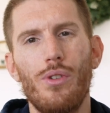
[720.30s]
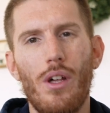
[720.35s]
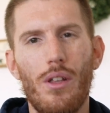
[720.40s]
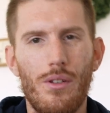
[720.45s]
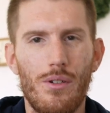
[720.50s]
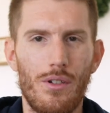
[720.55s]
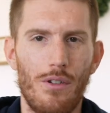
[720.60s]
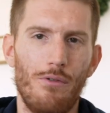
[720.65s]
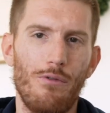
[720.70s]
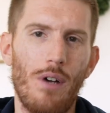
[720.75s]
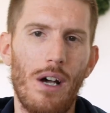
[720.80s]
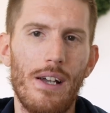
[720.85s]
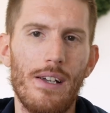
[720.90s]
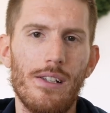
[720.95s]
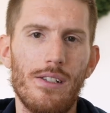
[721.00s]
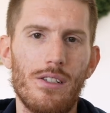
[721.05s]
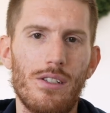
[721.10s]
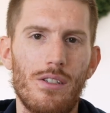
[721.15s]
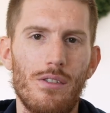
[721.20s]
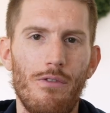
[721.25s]
nother
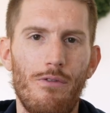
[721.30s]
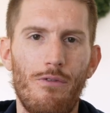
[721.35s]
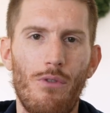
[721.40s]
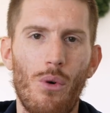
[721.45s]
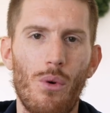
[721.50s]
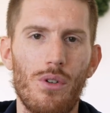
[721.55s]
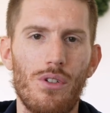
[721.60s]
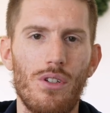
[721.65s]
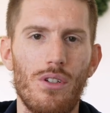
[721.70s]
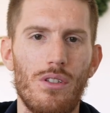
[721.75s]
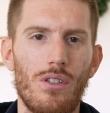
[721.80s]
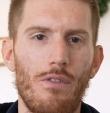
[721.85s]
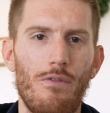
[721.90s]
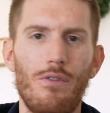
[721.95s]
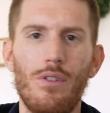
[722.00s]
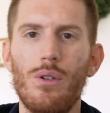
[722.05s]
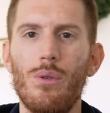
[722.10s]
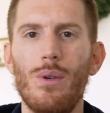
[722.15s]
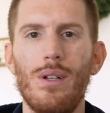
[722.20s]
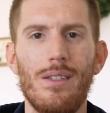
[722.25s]
device for just a
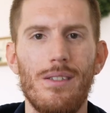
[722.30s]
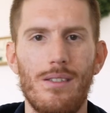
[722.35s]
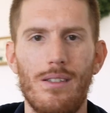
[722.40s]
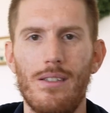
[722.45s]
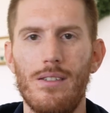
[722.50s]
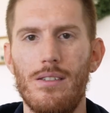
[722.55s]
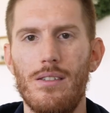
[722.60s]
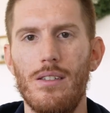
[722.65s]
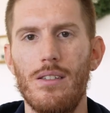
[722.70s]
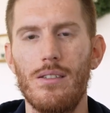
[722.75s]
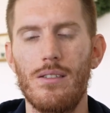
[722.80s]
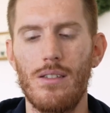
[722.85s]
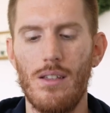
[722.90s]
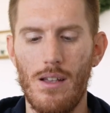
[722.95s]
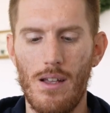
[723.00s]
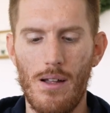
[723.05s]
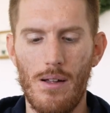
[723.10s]
few instances.